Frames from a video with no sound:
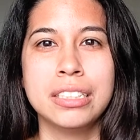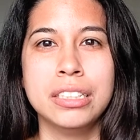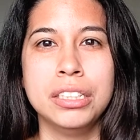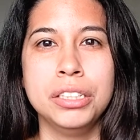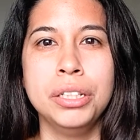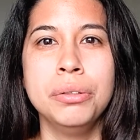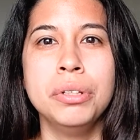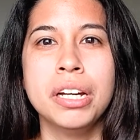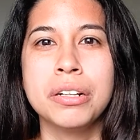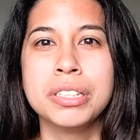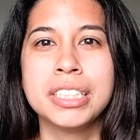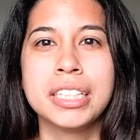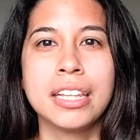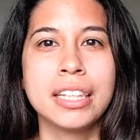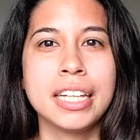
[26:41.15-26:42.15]
you know
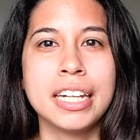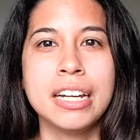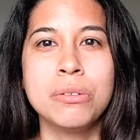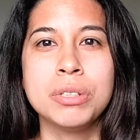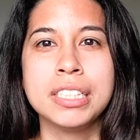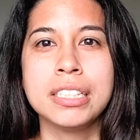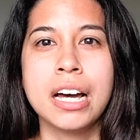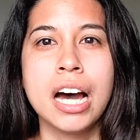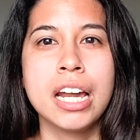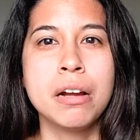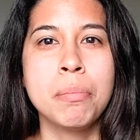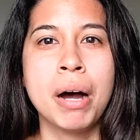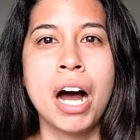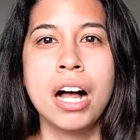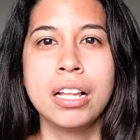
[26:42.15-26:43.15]
Selina was
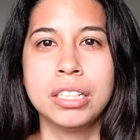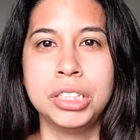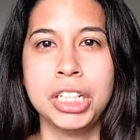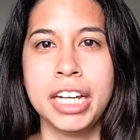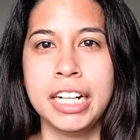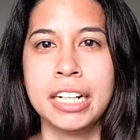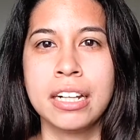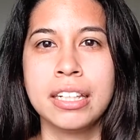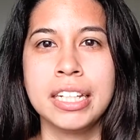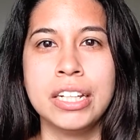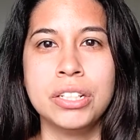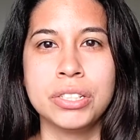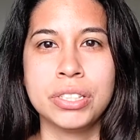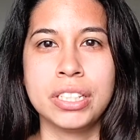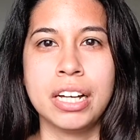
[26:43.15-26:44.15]
unapologetically
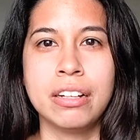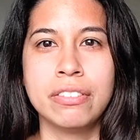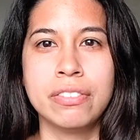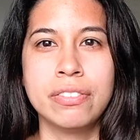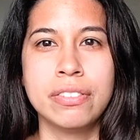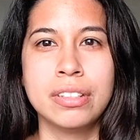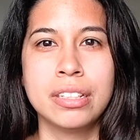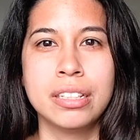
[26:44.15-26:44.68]
herself,